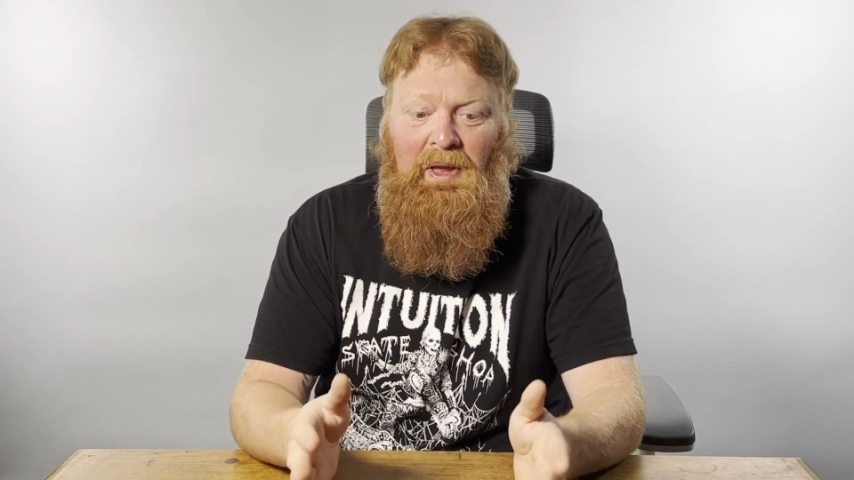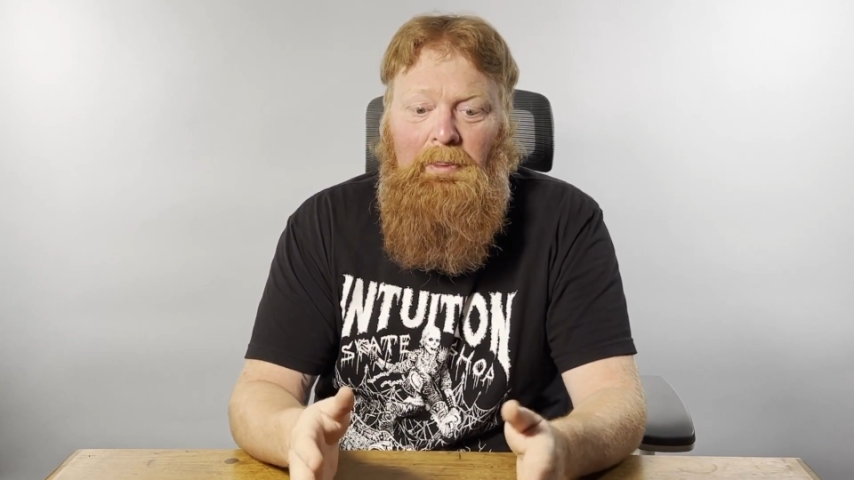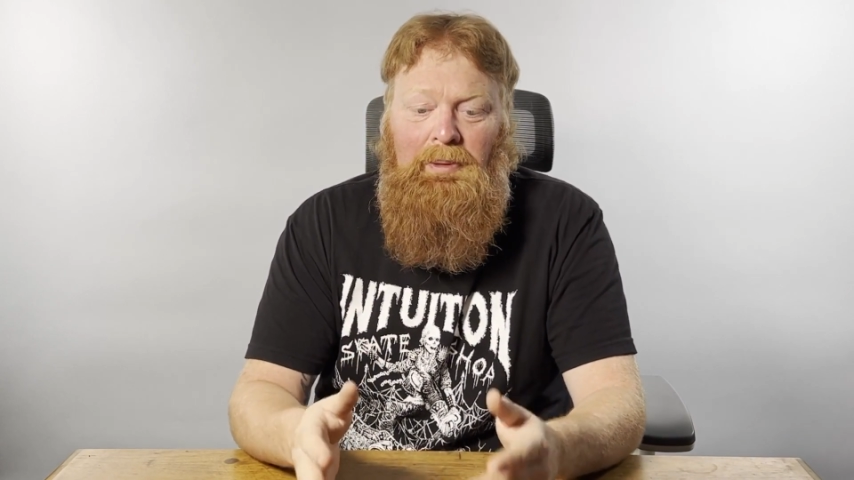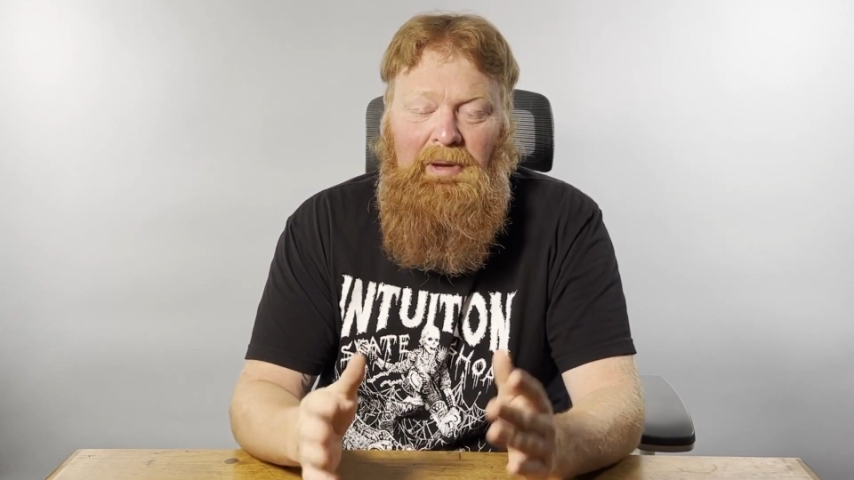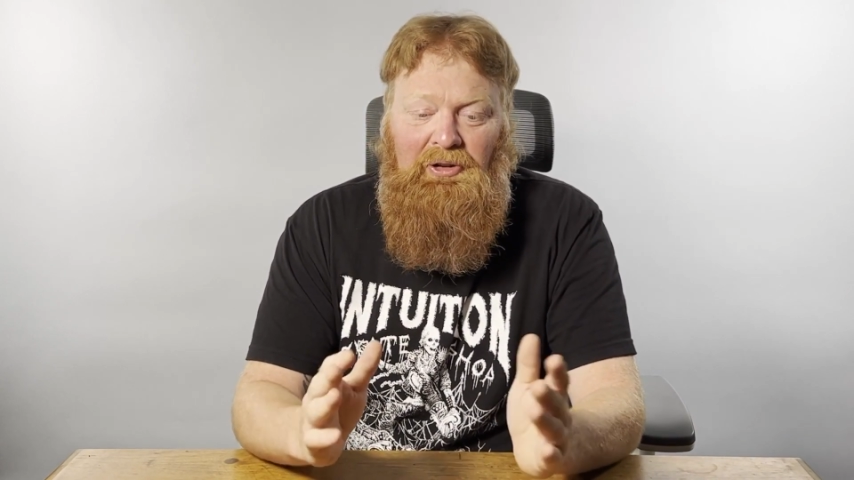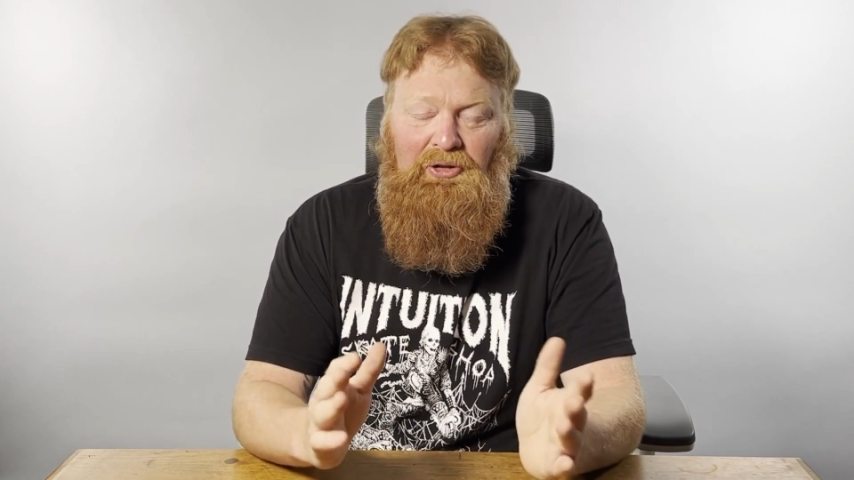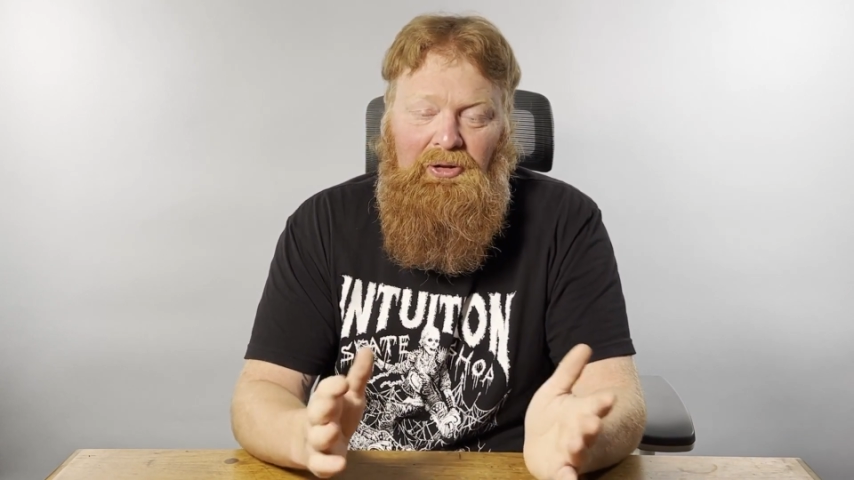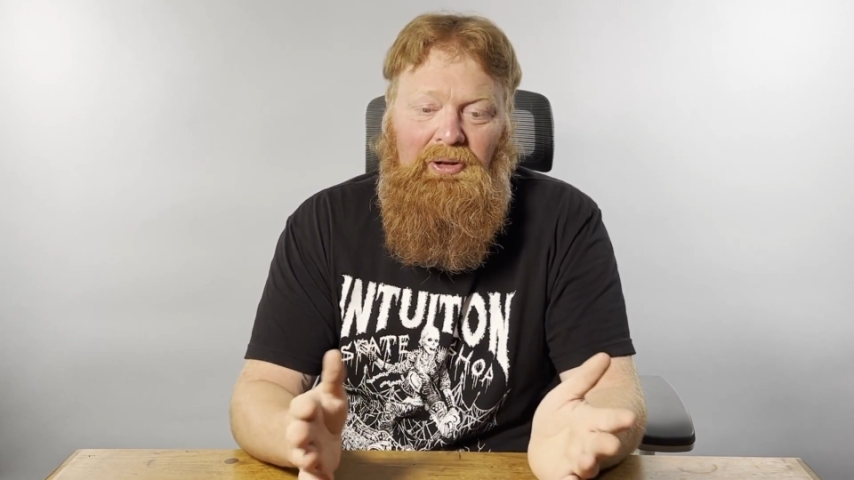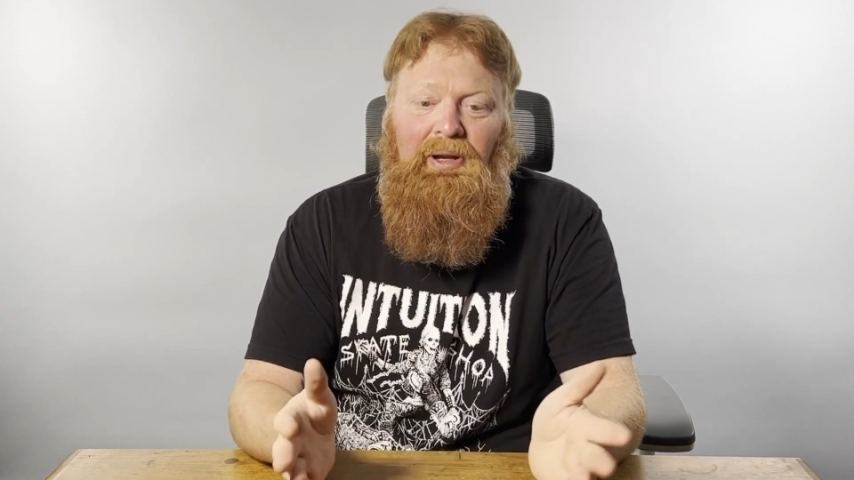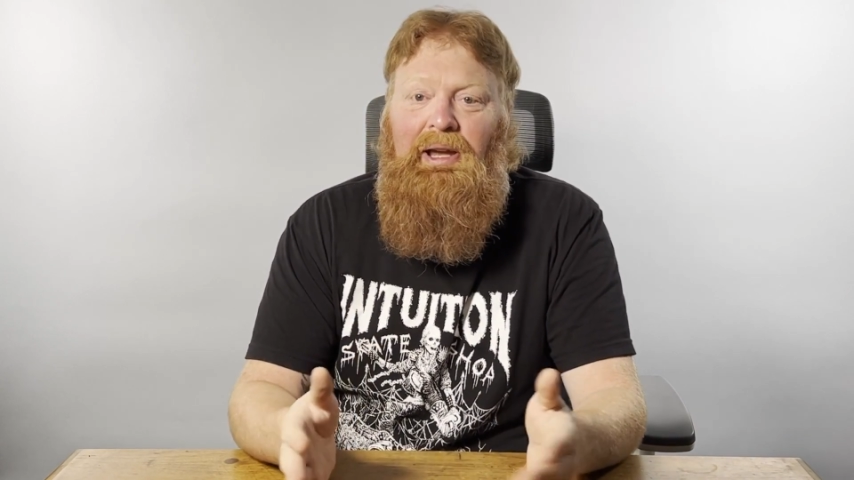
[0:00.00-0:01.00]
But make
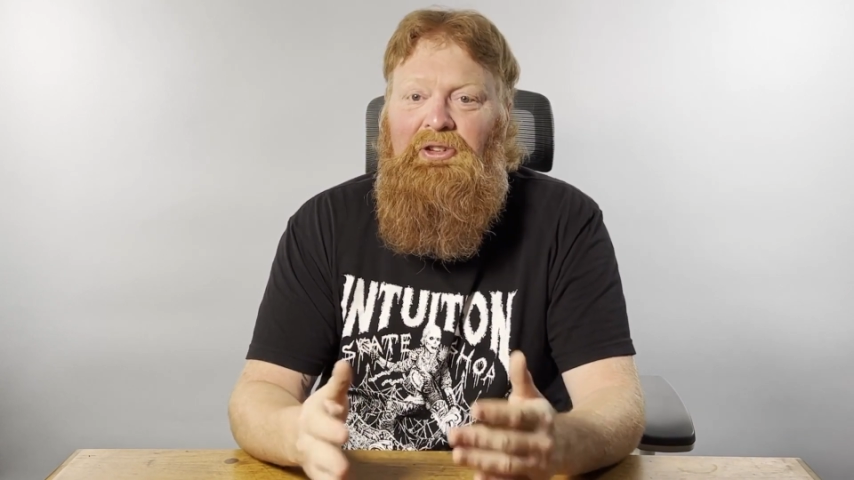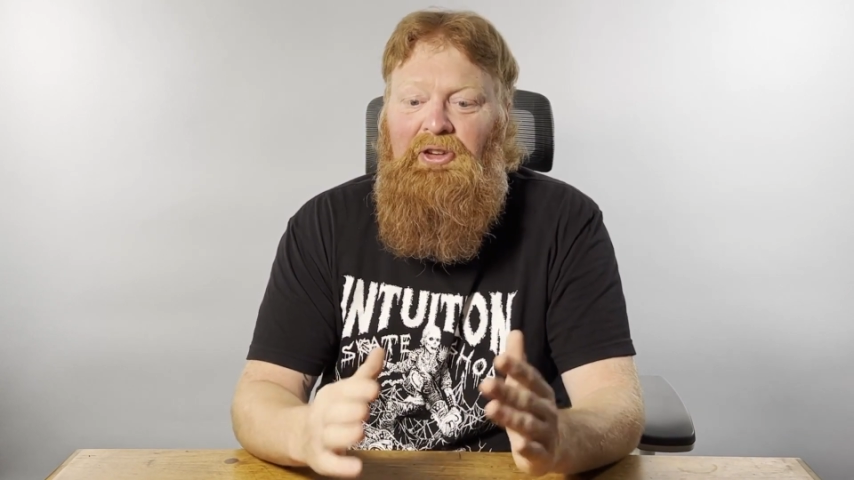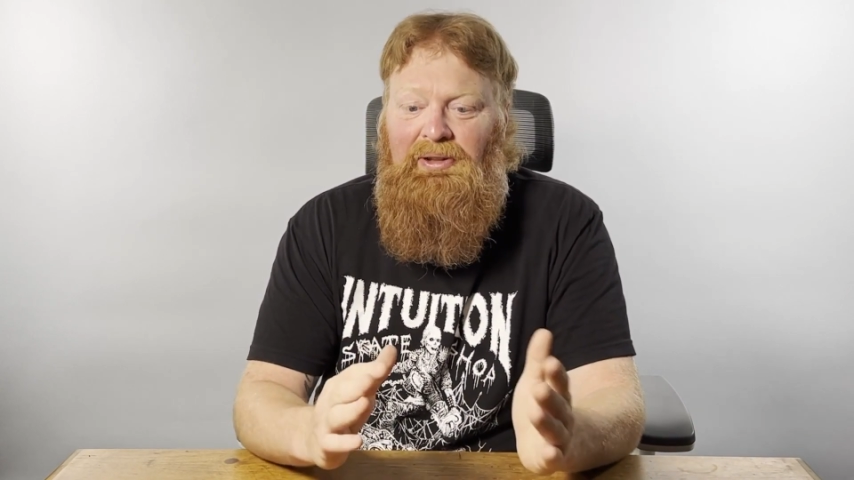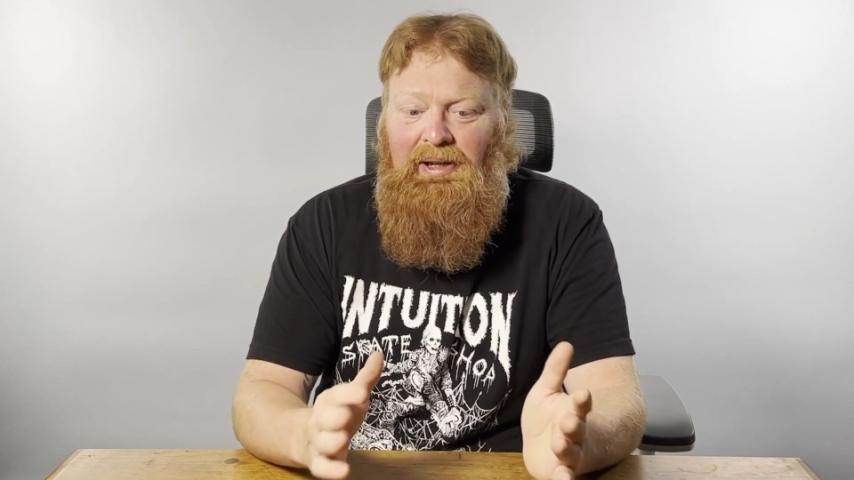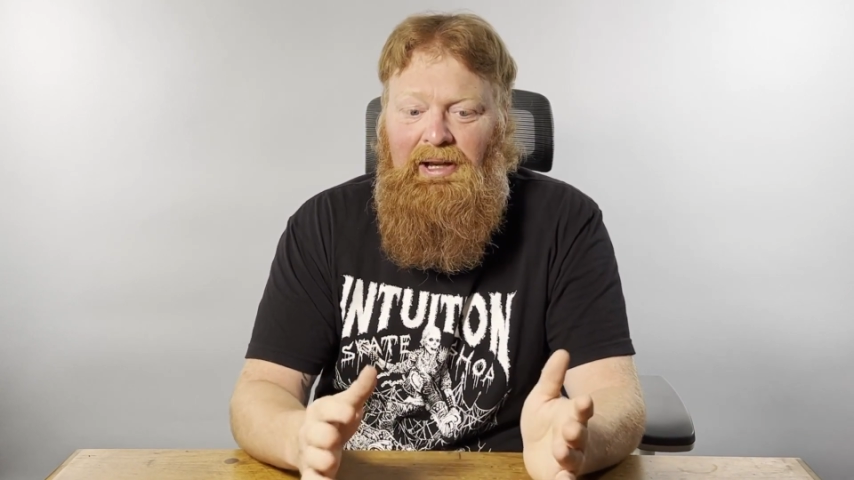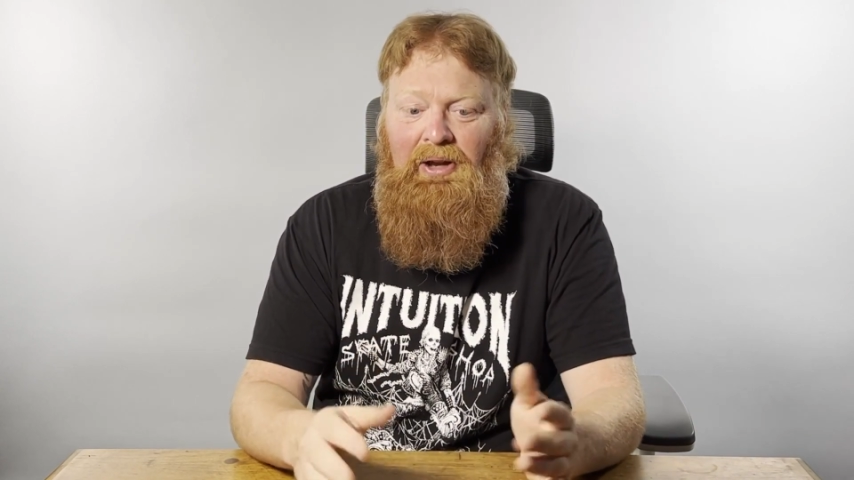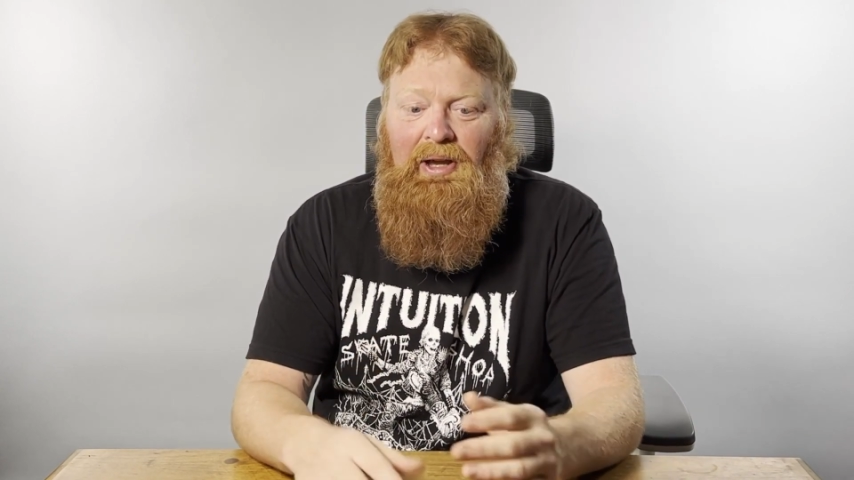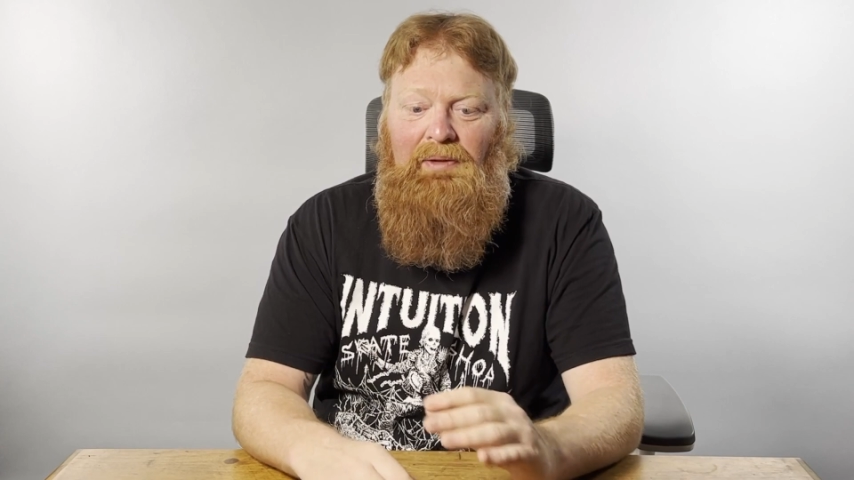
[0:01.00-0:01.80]
sure and check that out.